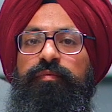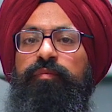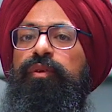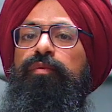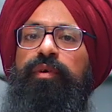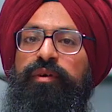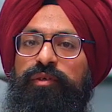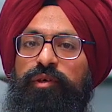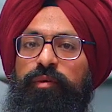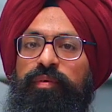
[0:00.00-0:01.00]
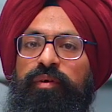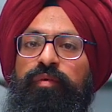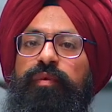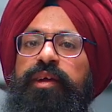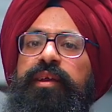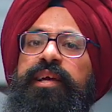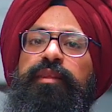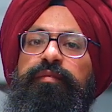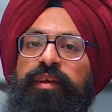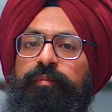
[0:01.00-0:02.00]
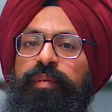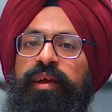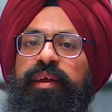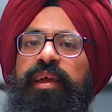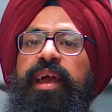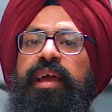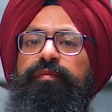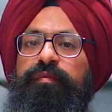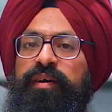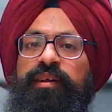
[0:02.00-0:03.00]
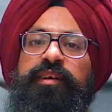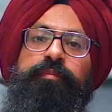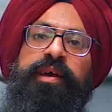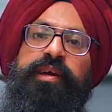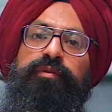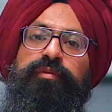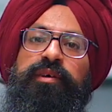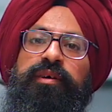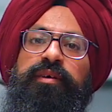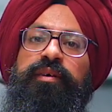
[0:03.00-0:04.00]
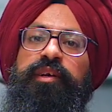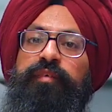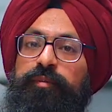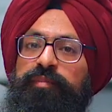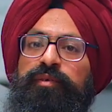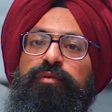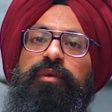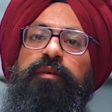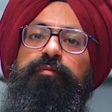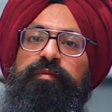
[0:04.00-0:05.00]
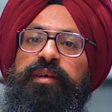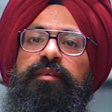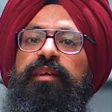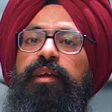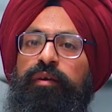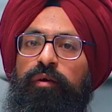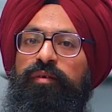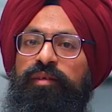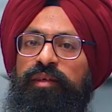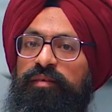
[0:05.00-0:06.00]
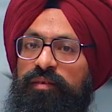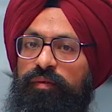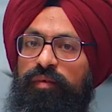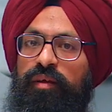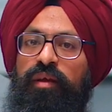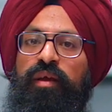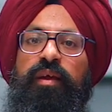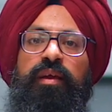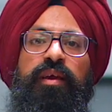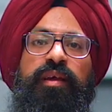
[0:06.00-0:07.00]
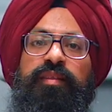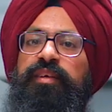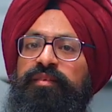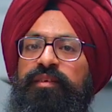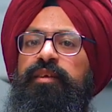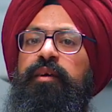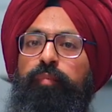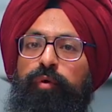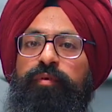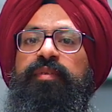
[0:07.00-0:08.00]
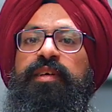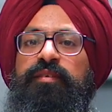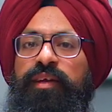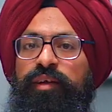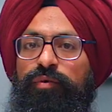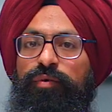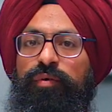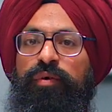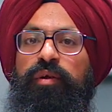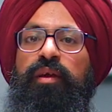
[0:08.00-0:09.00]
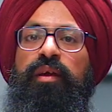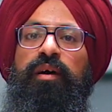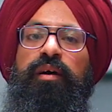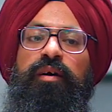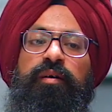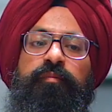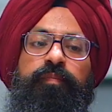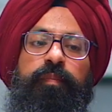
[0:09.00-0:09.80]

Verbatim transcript: when we do workshop, we collect the feedback and funnel it back to the developers who have created the technology itself. These are the important things that I do. Uh,